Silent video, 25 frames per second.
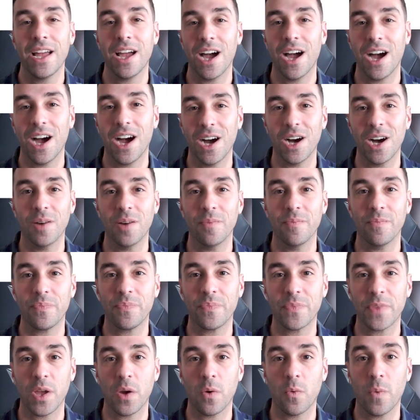Um,
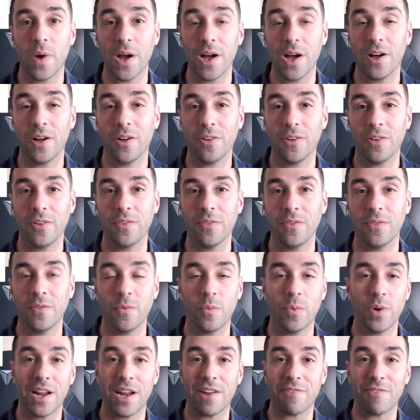well,
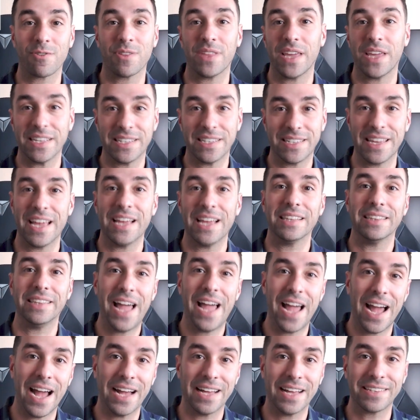whatever they set
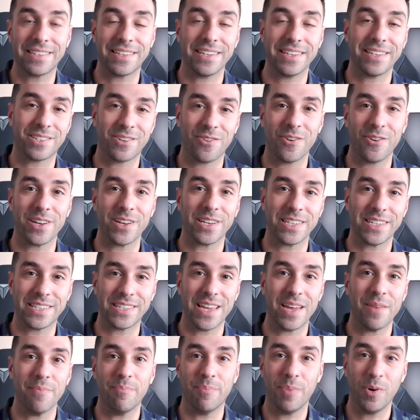last is going to
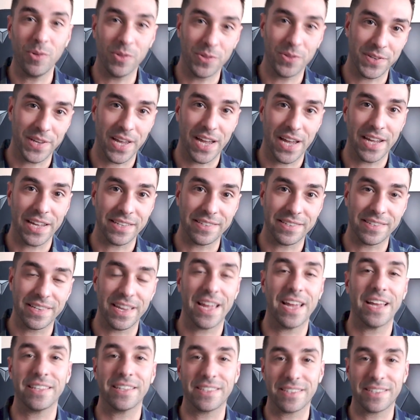set both sides
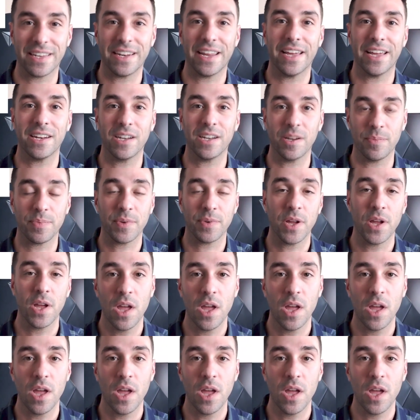and it's going to end up